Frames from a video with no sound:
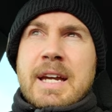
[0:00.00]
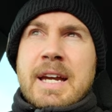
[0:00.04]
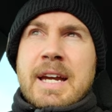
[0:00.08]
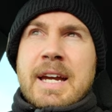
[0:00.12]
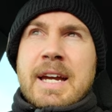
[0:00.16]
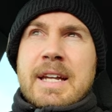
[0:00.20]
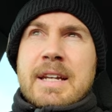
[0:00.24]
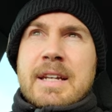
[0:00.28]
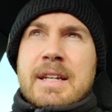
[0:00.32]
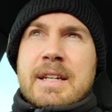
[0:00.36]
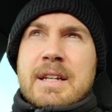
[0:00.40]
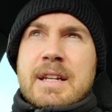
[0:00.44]

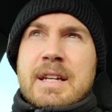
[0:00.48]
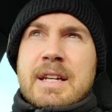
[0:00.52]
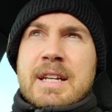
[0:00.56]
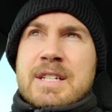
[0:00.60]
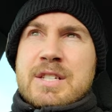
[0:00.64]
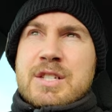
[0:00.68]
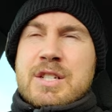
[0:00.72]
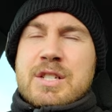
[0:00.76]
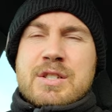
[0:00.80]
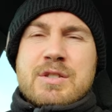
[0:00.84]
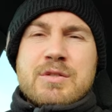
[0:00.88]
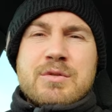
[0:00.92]
and
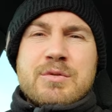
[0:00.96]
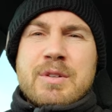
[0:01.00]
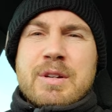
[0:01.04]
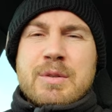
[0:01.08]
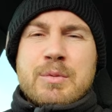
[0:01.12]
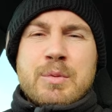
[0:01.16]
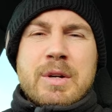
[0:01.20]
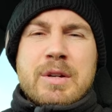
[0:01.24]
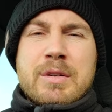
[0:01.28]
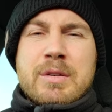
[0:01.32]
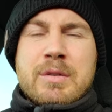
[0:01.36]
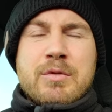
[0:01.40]
it's just a,
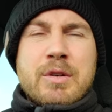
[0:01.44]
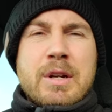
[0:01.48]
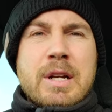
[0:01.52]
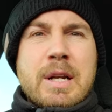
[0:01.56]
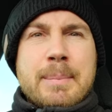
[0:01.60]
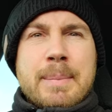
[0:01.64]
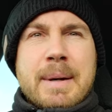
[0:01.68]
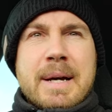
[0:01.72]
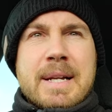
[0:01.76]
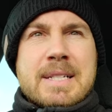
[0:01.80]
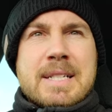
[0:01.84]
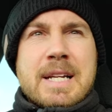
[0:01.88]
we're in
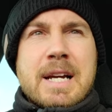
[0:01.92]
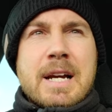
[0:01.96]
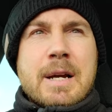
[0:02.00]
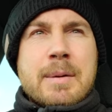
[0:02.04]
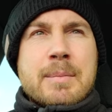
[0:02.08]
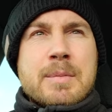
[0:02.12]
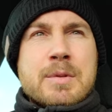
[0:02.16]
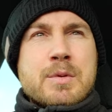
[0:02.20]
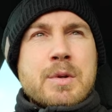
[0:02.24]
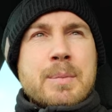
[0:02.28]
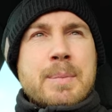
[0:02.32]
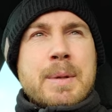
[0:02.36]
really bad
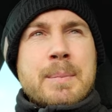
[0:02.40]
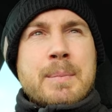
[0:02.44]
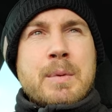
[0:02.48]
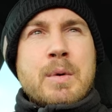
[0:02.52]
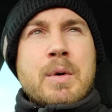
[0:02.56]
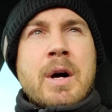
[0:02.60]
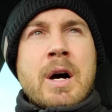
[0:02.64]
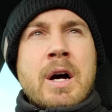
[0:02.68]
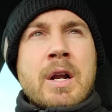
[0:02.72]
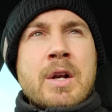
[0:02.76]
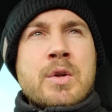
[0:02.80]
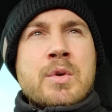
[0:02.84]
times where
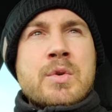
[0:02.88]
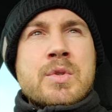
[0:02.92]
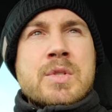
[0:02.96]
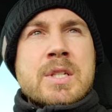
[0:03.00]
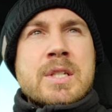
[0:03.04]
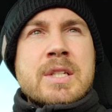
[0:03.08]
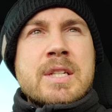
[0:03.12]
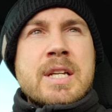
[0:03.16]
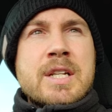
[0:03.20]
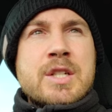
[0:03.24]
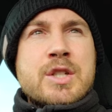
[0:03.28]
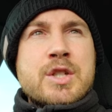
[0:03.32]
people are
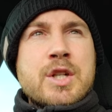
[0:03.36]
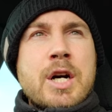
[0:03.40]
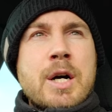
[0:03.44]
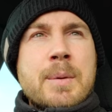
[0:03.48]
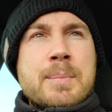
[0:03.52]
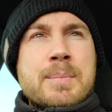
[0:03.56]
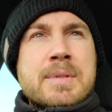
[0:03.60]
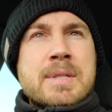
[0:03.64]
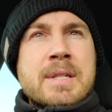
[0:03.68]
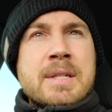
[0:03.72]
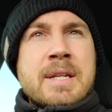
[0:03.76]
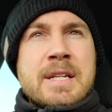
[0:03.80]
losing their
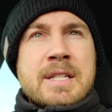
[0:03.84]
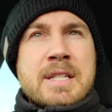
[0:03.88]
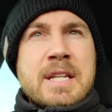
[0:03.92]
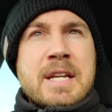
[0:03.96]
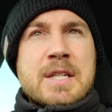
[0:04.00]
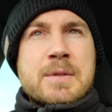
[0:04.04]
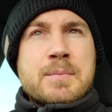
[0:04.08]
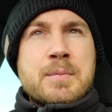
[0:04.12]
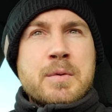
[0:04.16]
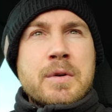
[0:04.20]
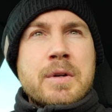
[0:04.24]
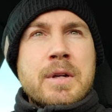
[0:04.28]
jobs and they're
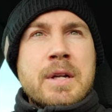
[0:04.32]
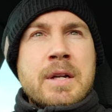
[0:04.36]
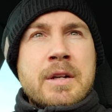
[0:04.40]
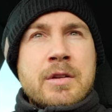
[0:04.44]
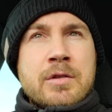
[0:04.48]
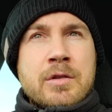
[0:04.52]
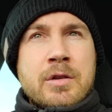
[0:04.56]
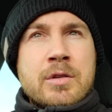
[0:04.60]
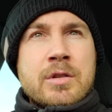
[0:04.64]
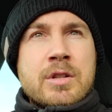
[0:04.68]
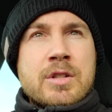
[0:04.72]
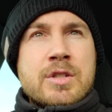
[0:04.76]
desperate and
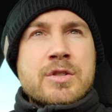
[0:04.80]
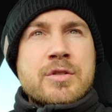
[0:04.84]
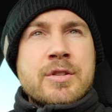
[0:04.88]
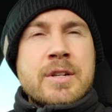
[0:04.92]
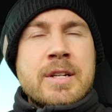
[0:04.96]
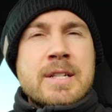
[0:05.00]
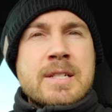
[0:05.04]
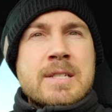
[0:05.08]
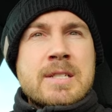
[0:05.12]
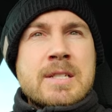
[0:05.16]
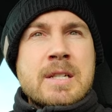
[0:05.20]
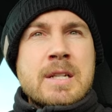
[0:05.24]
they're on the
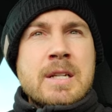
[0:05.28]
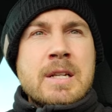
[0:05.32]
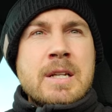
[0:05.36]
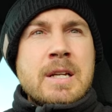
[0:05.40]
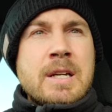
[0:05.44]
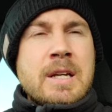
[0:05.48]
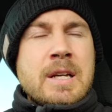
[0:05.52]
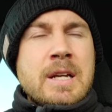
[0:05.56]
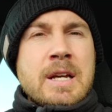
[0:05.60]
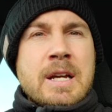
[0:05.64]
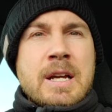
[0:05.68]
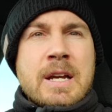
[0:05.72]
streets
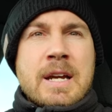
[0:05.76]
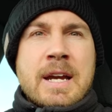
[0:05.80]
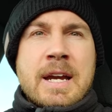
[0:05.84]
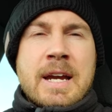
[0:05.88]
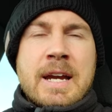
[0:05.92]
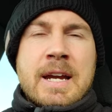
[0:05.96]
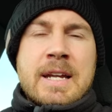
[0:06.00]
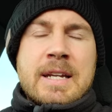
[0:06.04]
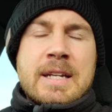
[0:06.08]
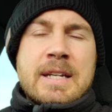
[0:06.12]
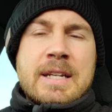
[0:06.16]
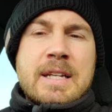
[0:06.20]

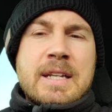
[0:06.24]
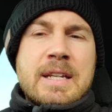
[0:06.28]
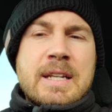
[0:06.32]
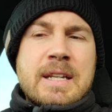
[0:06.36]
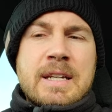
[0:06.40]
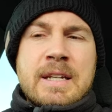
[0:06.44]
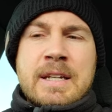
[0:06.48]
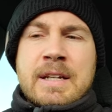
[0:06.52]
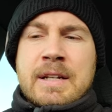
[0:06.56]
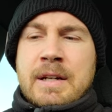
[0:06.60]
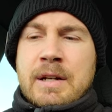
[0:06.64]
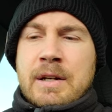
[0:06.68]

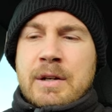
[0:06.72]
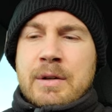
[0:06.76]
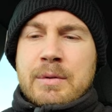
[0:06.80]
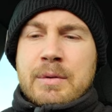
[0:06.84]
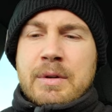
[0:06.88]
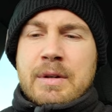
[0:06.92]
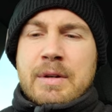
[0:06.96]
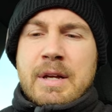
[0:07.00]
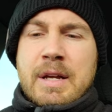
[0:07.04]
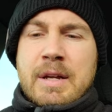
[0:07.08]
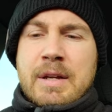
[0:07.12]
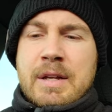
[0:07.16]
you know,
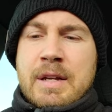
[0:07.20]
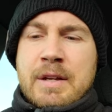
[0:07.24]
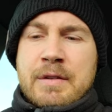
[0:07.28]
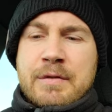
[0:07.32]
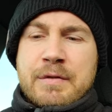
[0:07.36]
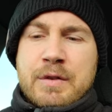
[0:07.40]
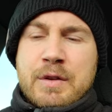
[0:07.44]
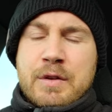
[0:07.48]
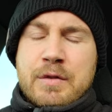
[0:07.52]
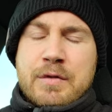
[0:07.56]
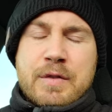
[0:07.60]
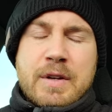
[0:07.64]

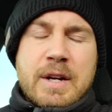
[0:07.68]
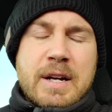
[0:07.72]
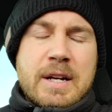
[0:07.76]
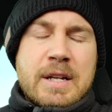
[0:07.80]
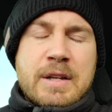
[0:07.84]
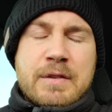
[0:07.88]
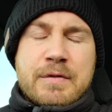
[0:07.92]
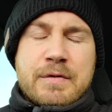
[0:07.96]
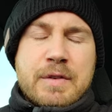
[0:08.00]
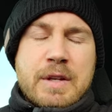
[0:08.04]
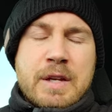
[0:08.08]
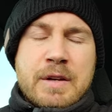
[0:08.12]
if you've got
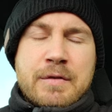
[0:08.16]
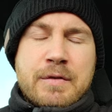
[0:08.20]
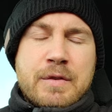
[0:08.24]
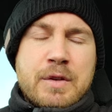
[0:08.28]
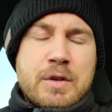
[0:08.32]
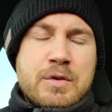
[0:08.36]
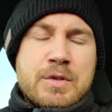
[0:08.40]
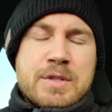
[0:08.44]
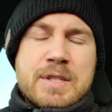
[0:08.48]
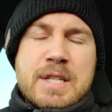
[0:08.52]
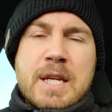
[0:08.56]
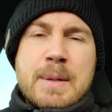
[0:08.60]
if,
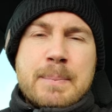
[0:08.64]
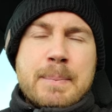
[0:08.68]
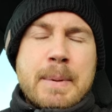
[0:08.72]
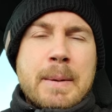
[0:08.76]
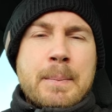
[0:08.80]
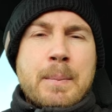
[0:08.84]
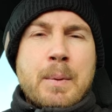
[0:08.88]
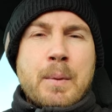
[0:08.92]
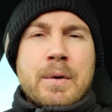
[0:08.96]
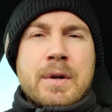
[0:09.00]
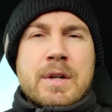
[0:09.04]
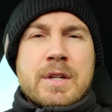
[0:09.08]
if you see
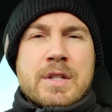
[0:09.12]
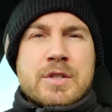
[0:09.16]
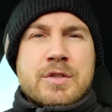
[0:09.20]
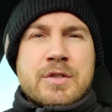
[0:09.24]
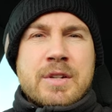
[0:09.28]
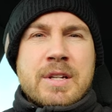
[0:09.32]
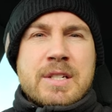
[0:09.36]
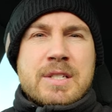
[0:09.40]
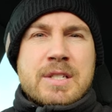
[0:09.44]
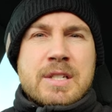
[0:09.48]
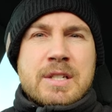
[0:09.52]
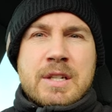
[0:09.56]
people on the
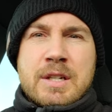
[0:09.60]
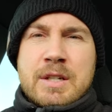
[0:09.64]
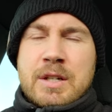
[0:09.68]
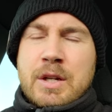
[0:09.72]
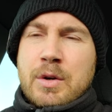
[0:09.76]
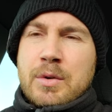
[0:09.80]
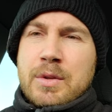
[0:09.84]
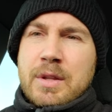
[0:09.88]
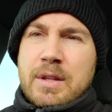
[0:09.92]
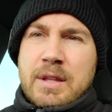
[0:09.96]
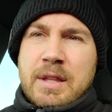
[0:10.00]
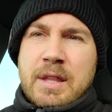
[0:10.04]
streets and you
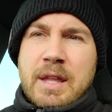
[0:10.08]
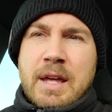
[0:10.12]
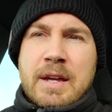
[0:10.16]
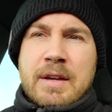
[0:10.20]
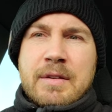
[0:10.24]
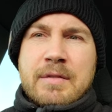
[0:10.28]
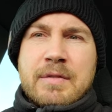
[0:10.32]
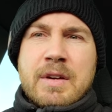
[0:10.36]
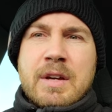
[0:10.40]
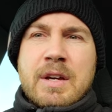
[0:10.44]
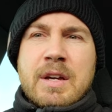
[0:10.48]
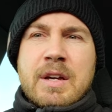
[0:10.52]
know that
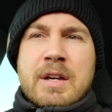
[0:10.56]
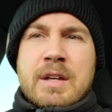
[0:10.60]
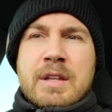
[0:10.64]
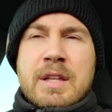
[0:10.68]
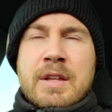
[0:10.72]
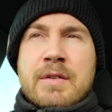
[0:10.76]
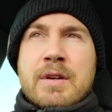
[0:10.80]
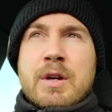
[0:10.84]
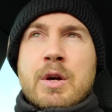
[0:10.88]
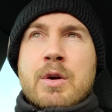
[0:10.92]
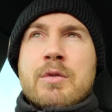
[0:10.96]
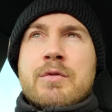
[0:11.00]
they've
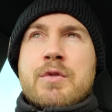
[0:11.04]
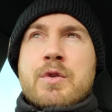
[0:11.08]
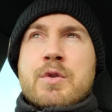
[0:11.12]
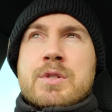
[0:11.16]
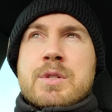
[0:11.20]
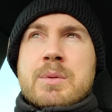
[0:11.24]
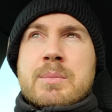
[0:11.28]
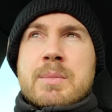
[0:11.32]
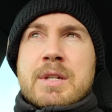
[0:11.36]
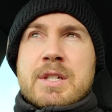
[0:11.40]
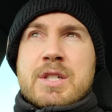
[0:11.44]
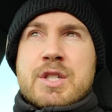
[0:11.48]
they've gone through
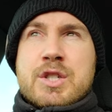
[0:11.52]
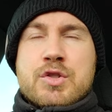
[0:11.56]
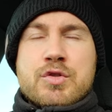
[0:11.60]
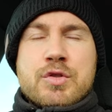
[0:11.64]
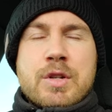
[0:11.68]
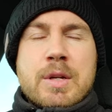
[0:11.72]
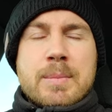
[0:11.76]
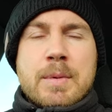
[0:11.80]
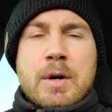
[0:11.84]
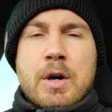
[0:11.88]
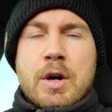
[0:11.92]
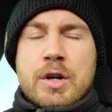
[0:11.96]
some
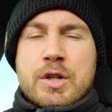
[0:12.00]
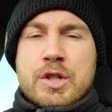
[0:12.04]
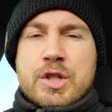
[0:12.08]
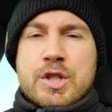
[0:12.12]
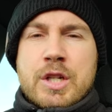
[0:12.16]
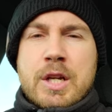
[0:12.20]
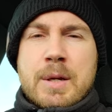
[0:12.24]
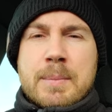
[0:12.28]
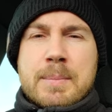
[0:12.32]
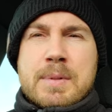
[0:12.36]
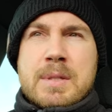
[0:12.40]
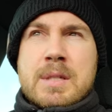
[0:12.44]
extreme
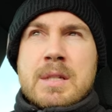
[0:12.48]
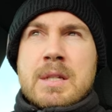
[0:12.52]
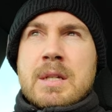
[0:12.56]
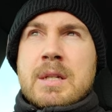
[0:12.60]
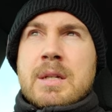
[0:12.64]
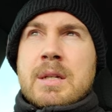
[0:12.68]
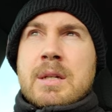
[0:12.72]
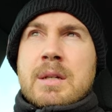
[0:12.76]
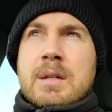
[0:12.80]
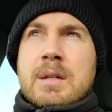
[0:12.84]
hardships,